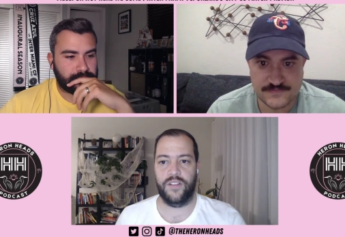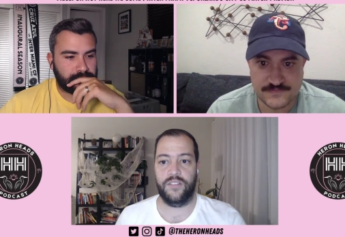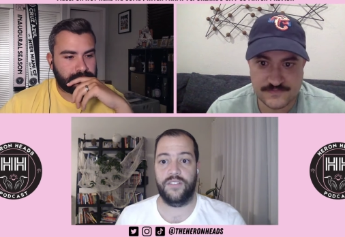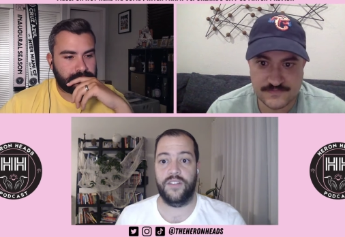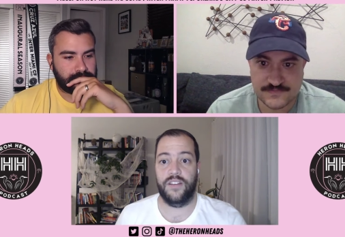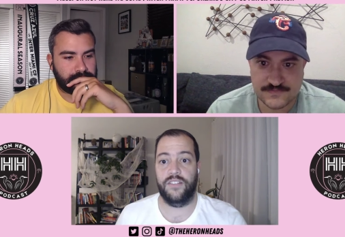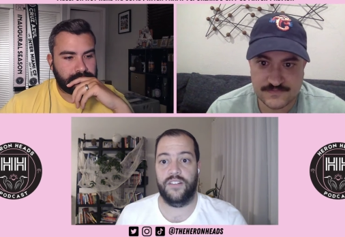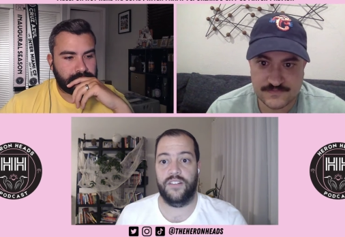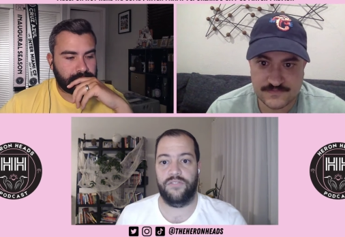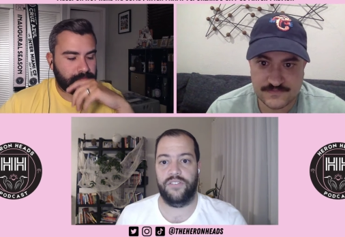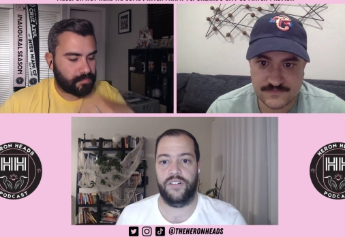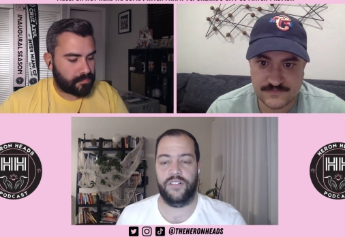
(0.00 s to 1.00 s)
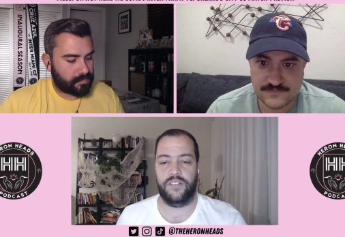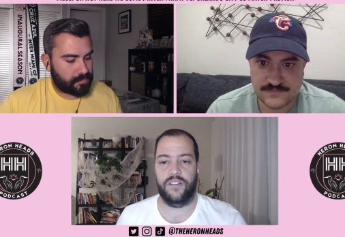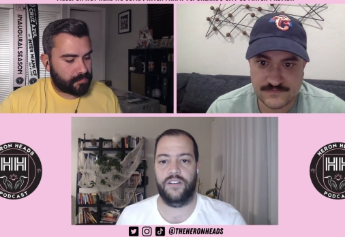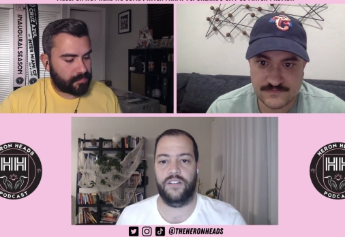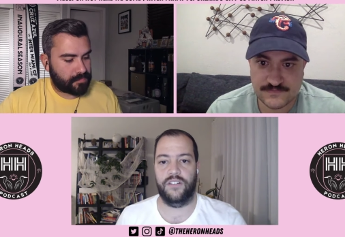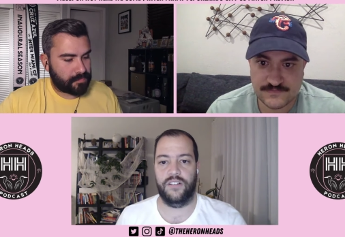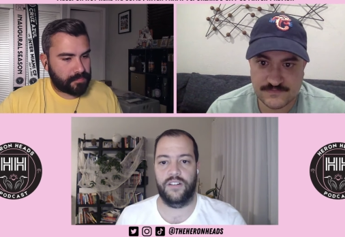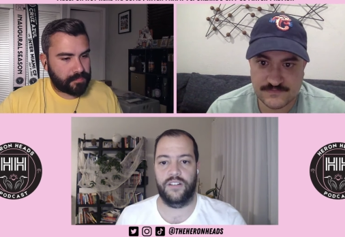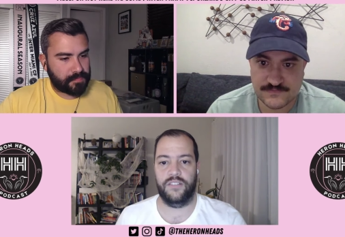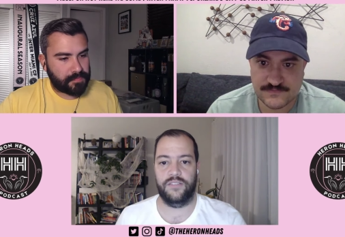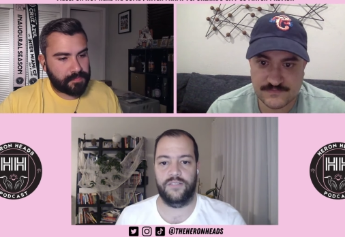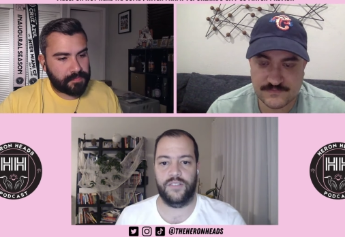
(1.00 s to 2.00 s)
Speaker 1: it, it is a different, uh, a
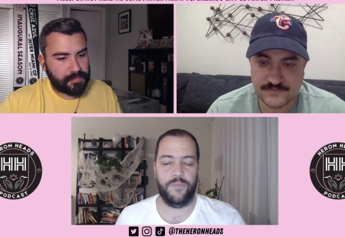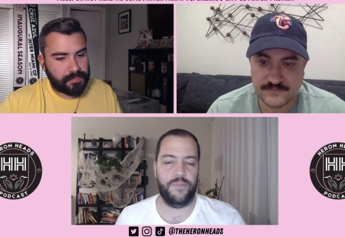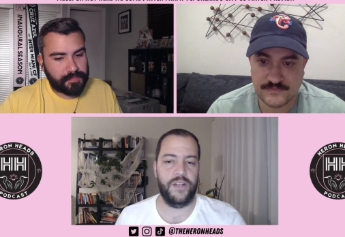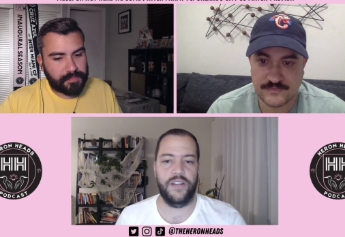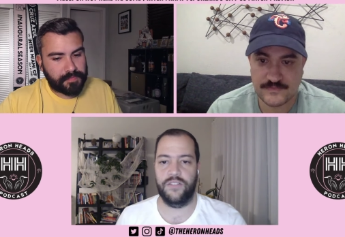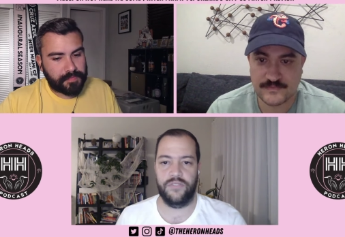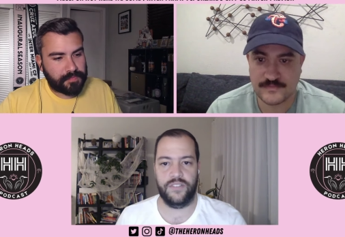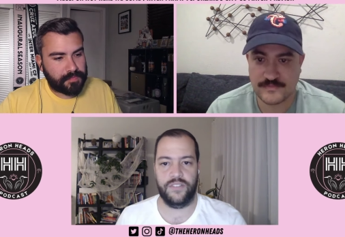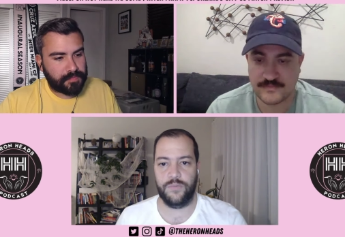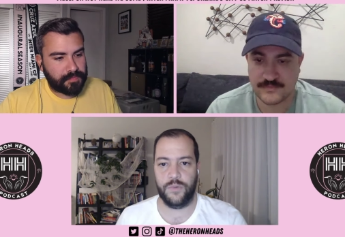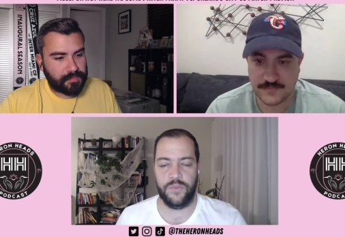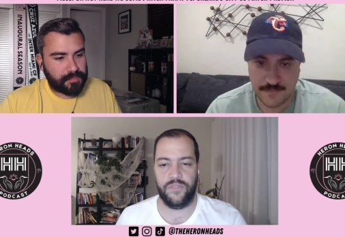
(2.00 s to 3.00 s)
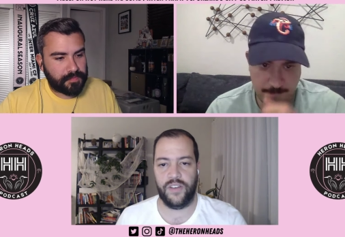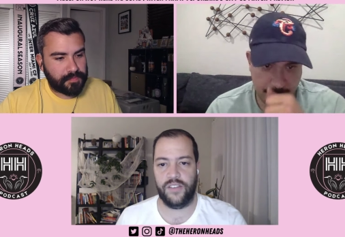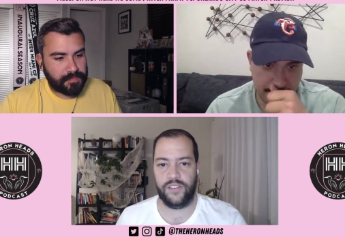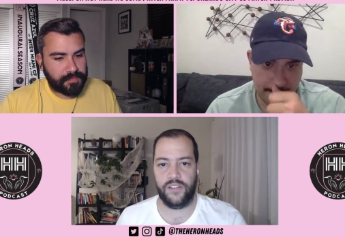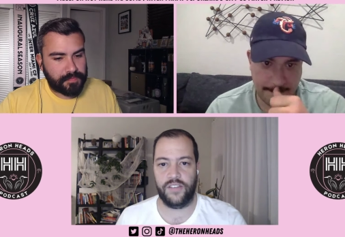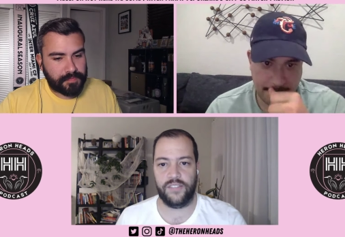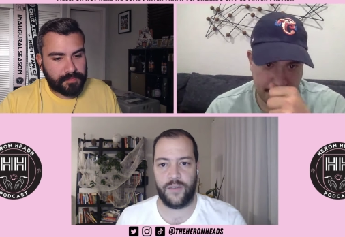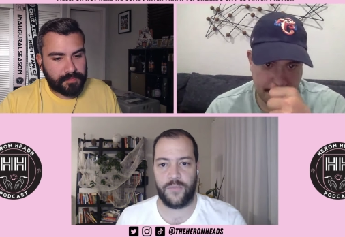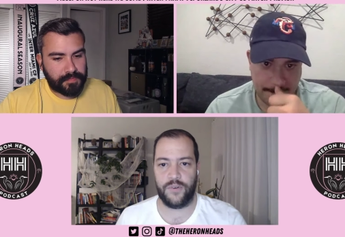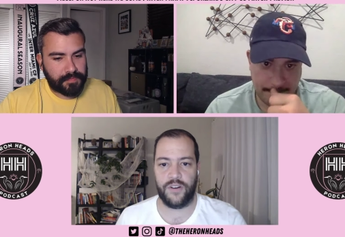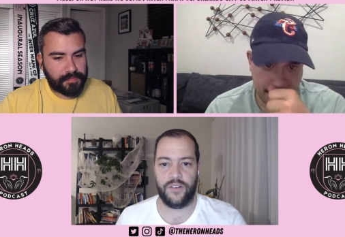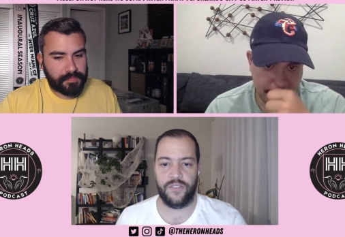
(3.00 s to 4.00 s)
completely different team we'll be facing this time
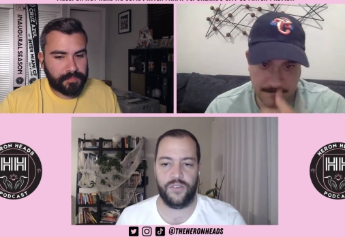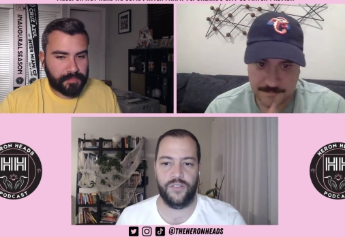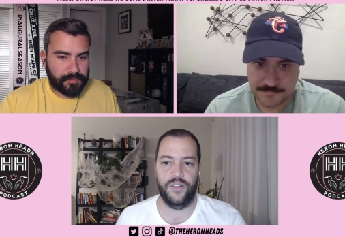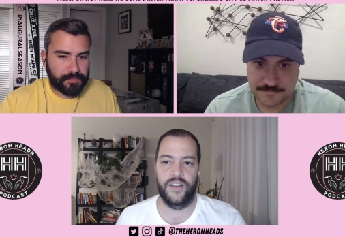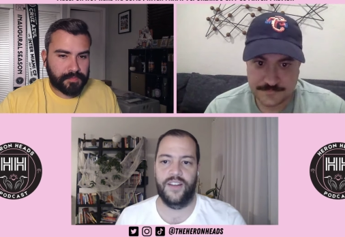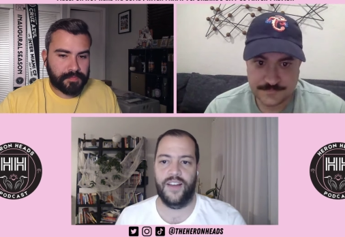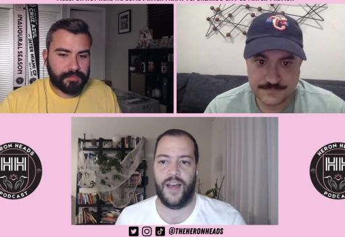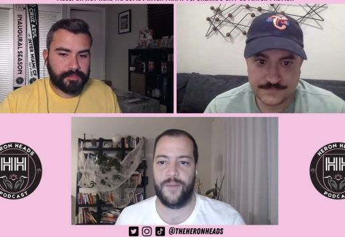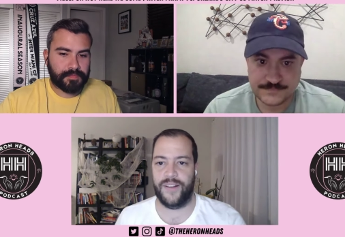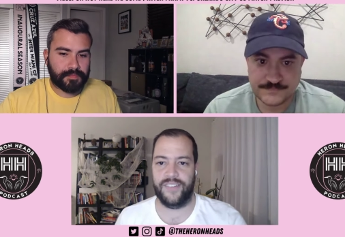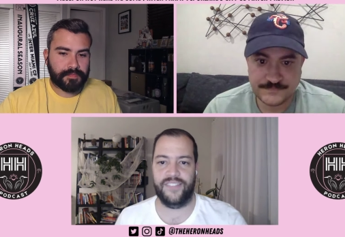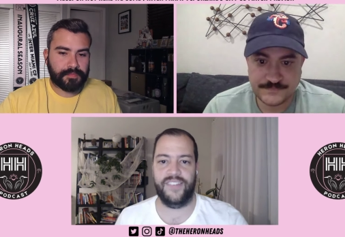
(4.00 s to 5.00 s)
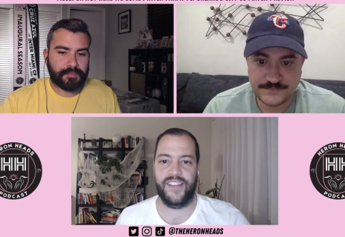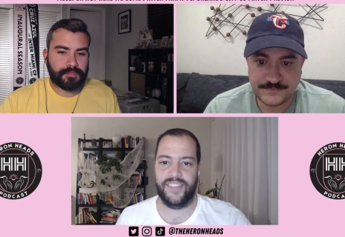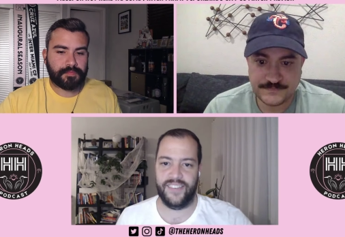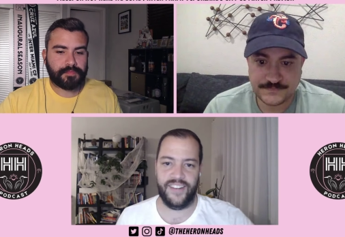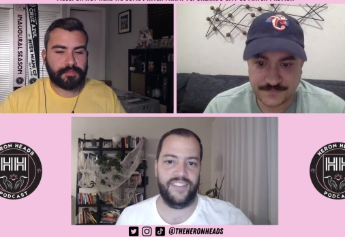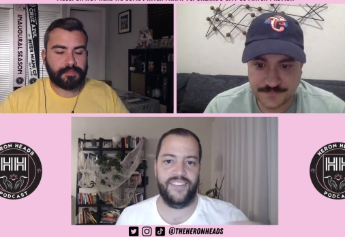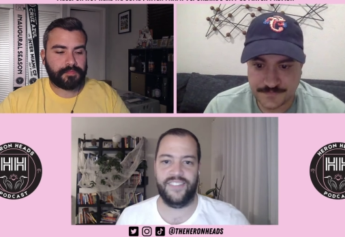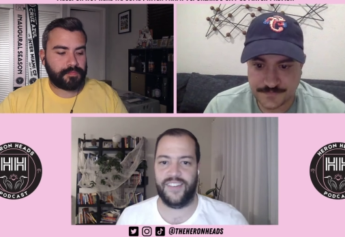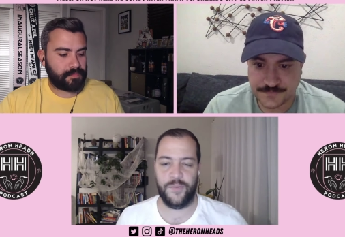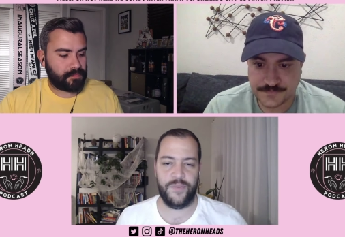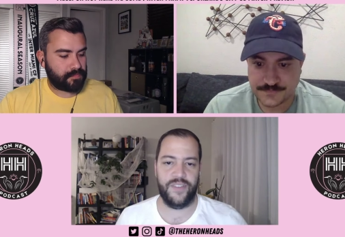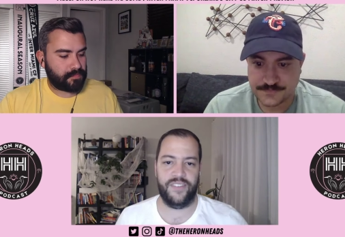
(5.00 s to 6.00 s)
around. So I'm not saying that it's going
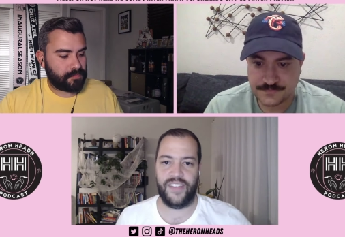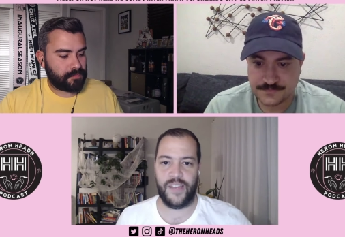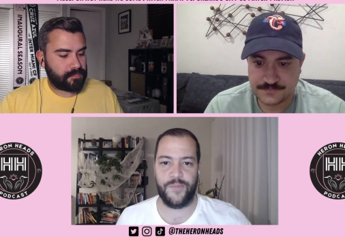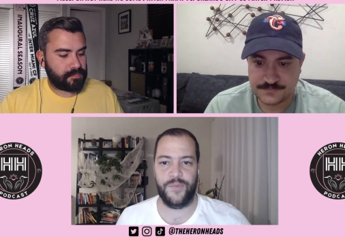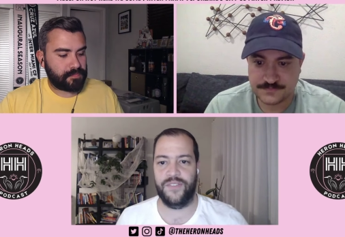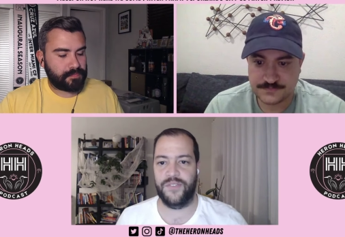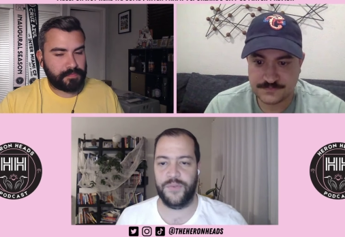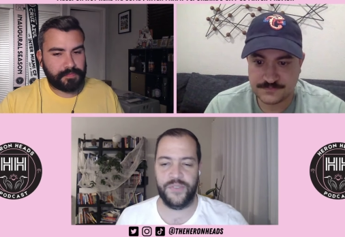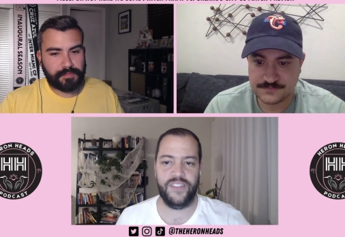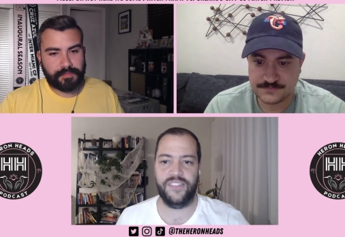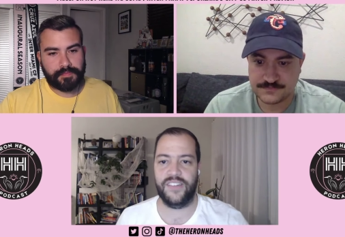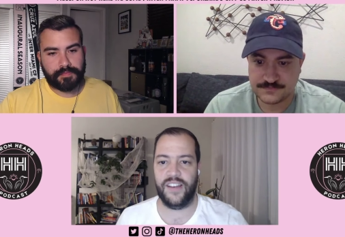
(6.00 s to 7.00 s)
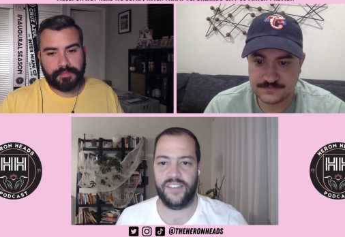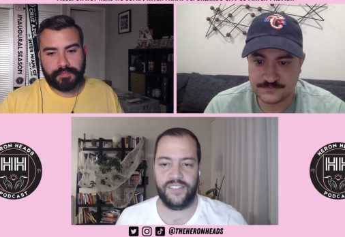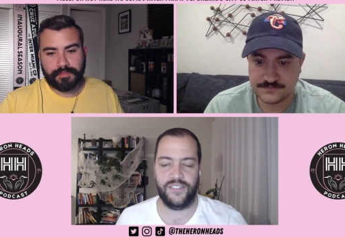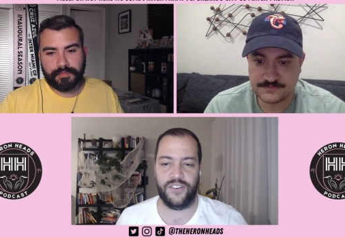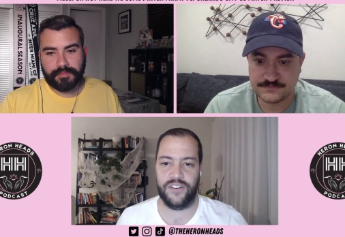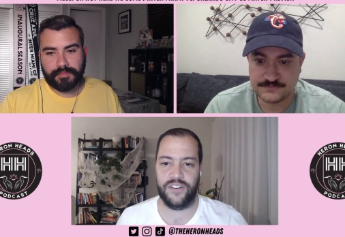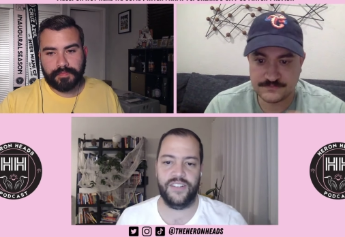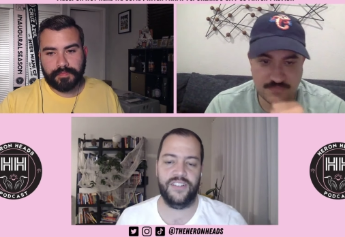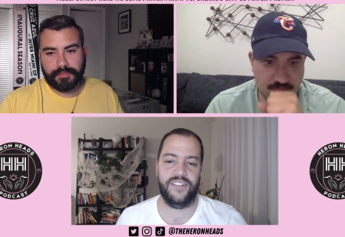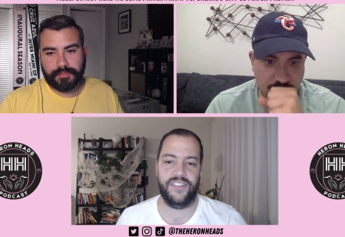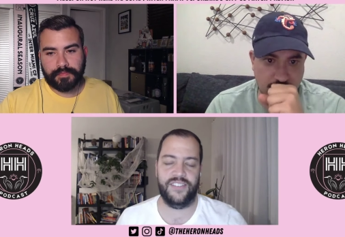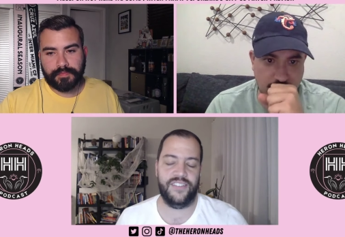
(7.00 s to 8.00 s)
to be the same, even with these guys starting.
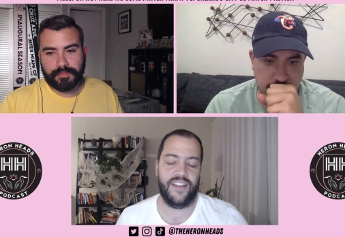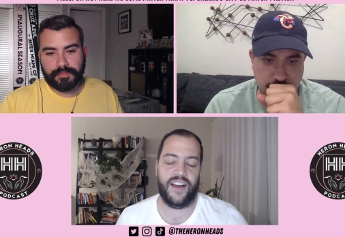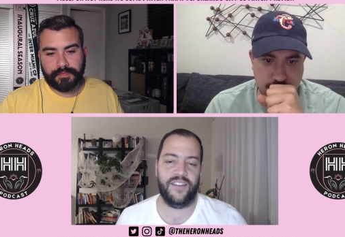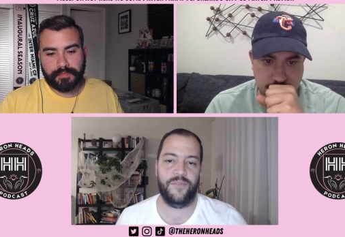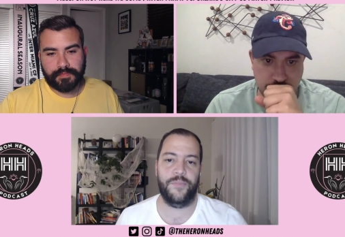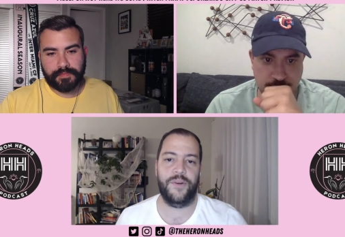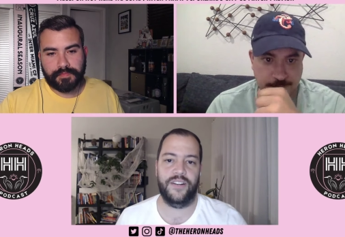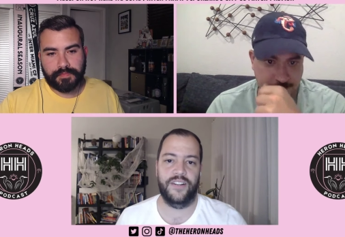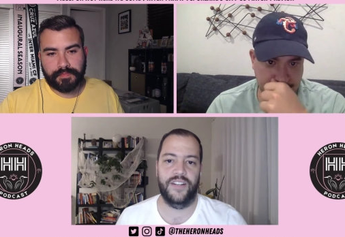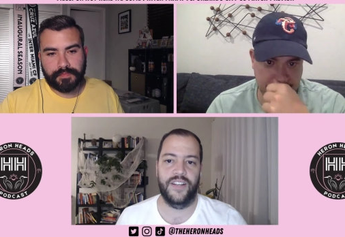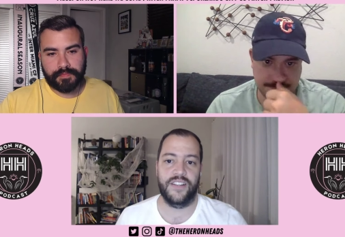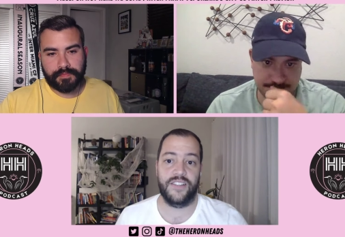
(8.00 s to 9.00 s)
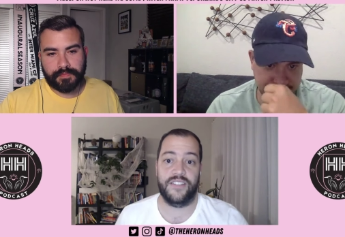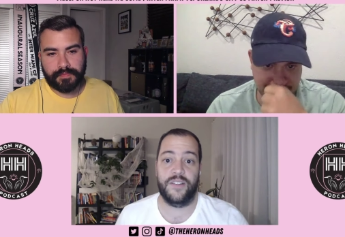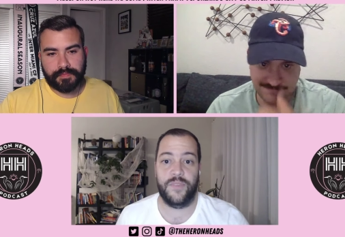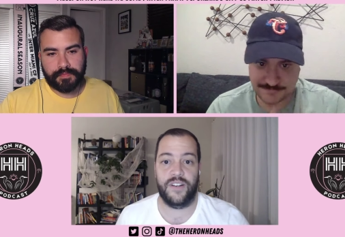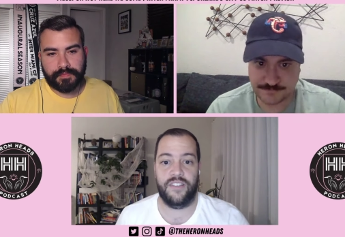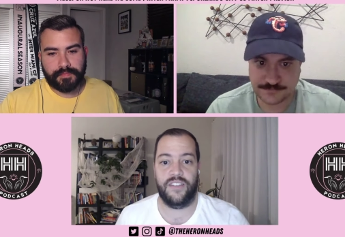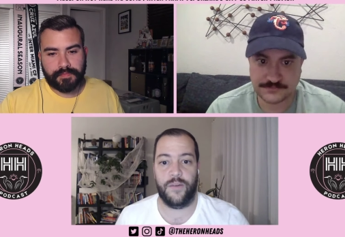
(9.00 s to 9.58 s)
It's not, but it's just something to think